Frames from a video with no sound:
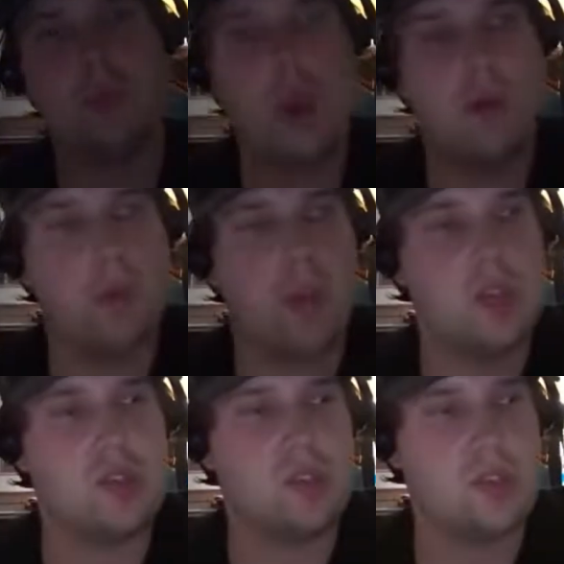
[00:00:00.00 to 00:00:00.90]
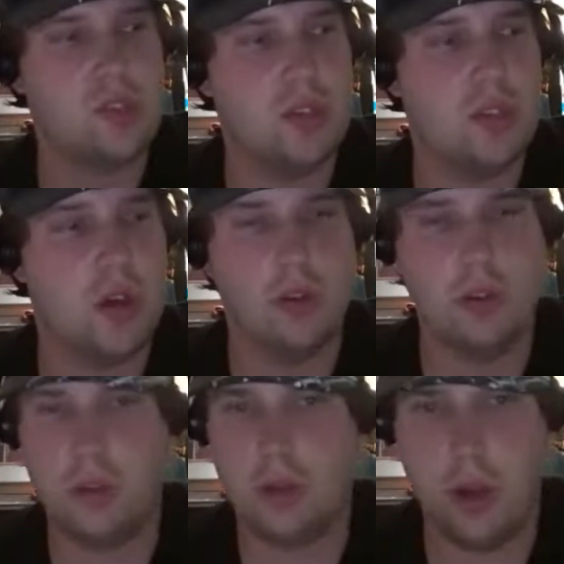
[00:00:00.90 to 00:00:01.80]
Red Wings. This is a
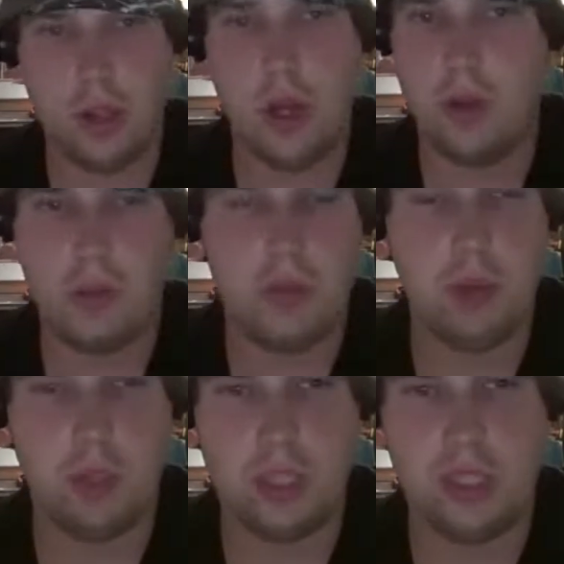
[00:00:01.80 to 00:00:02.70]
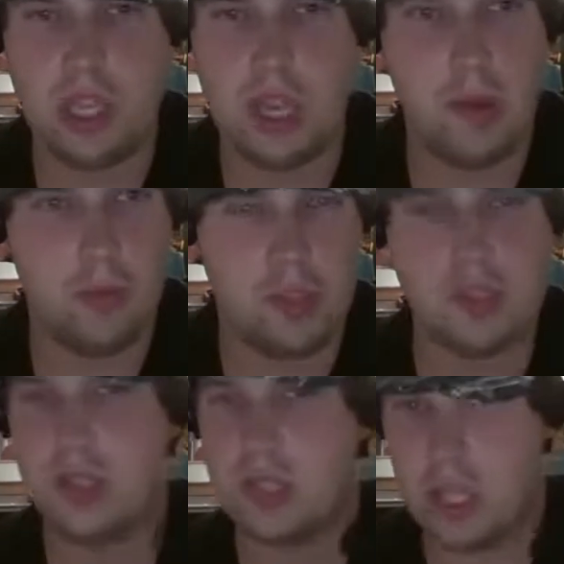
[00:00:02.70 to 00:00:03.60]
young rebuilding team. This
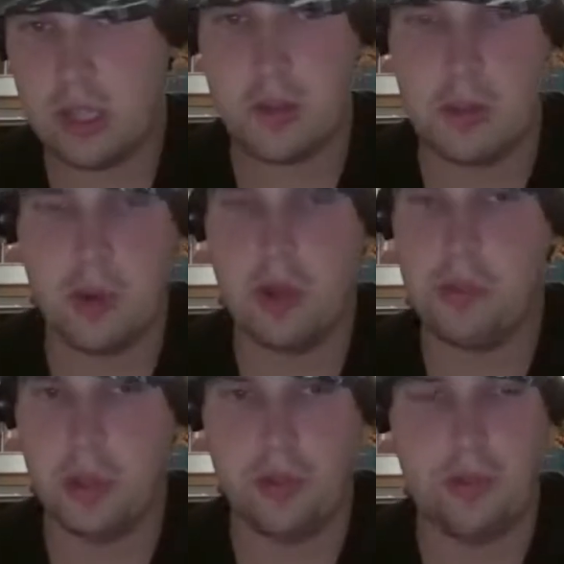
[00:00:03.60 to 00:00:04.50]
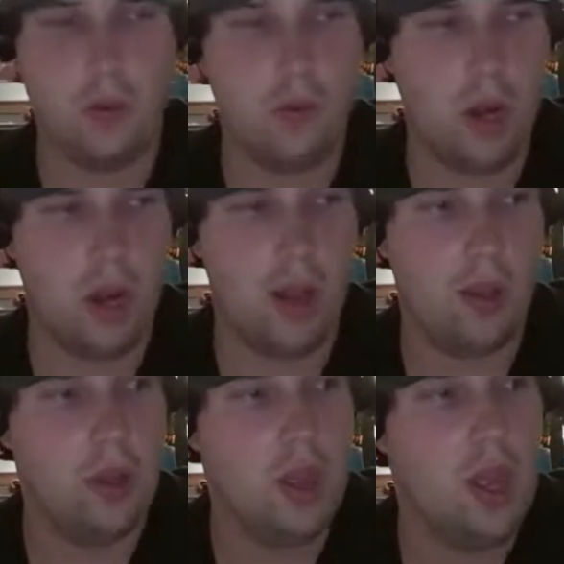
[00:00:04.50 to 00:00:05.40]
is a team that's going to be rebuilding for a
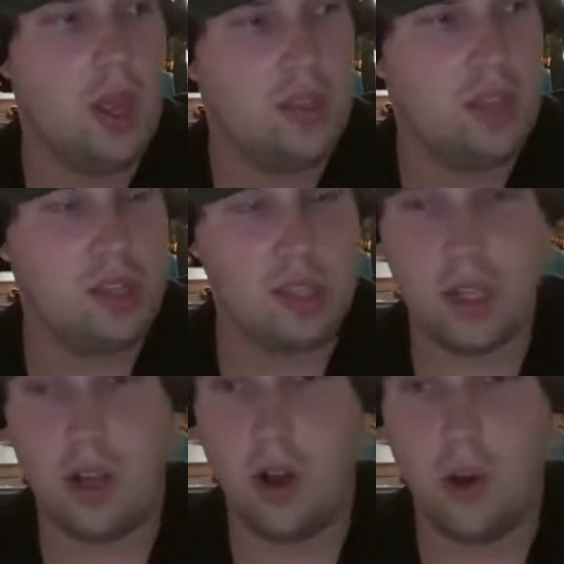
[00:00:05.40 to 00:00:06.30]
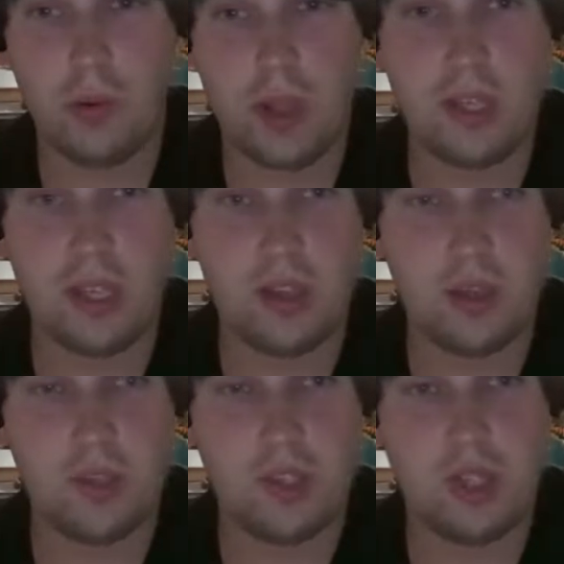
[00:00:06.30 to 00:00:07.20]
while. They did all right to get
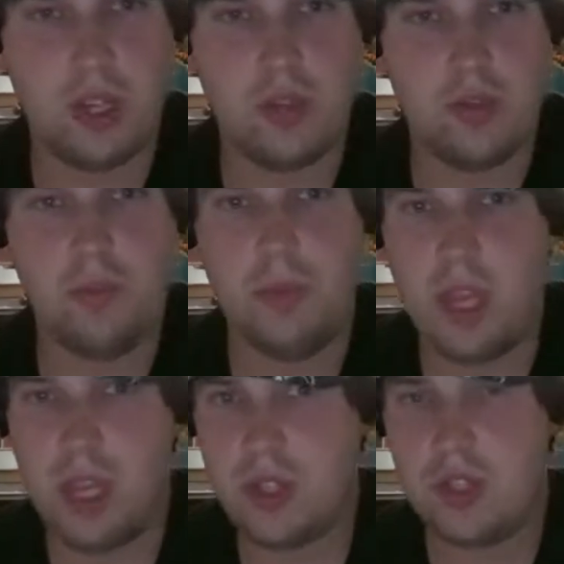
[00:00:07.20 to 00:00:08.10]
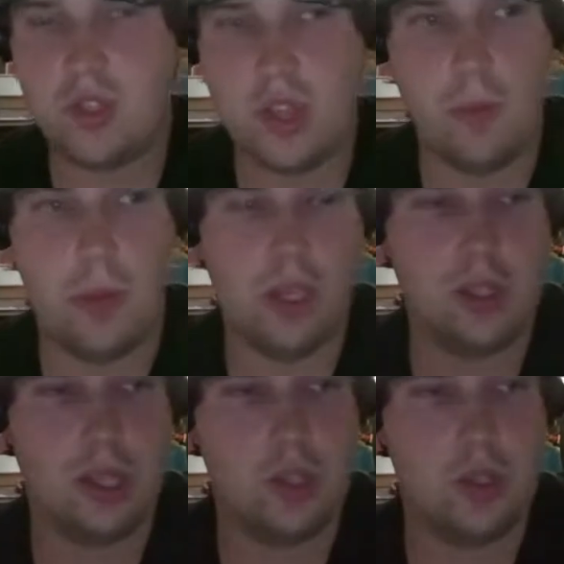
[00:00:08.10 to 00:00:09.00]
themselves into somewhat
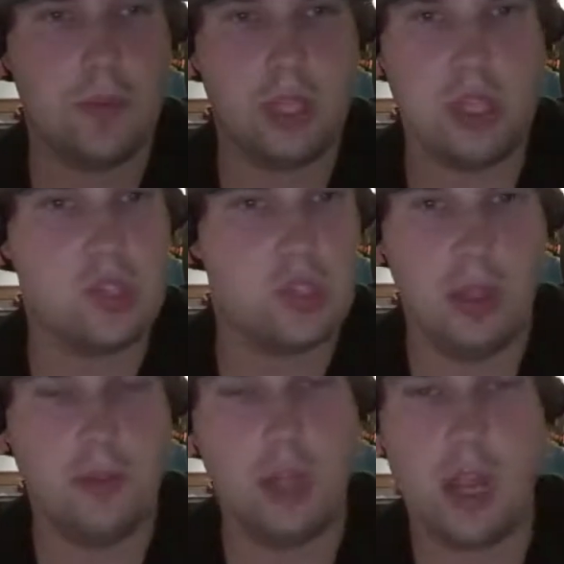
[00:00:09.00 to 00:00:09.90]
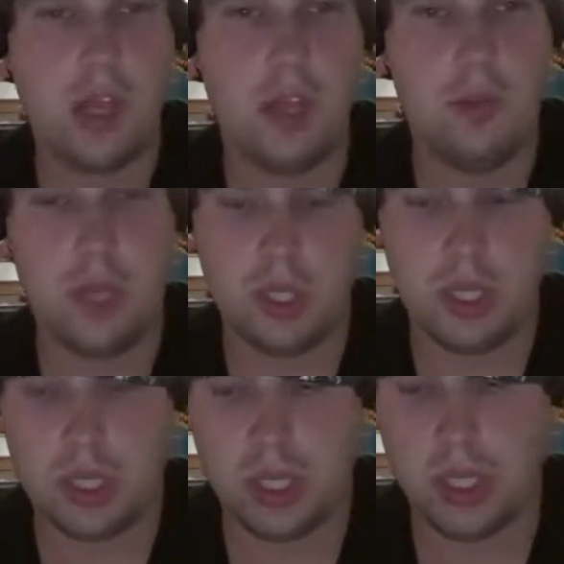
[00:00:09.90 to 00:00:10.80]
contention, but they still have a lot of key
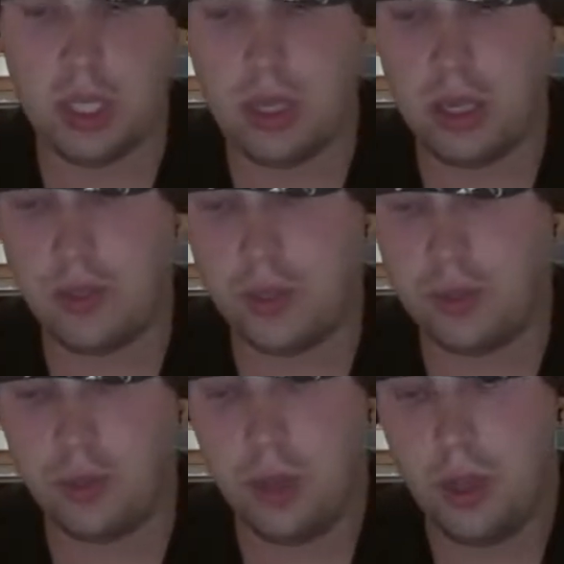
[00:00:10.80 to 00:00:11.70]
pieces that they need to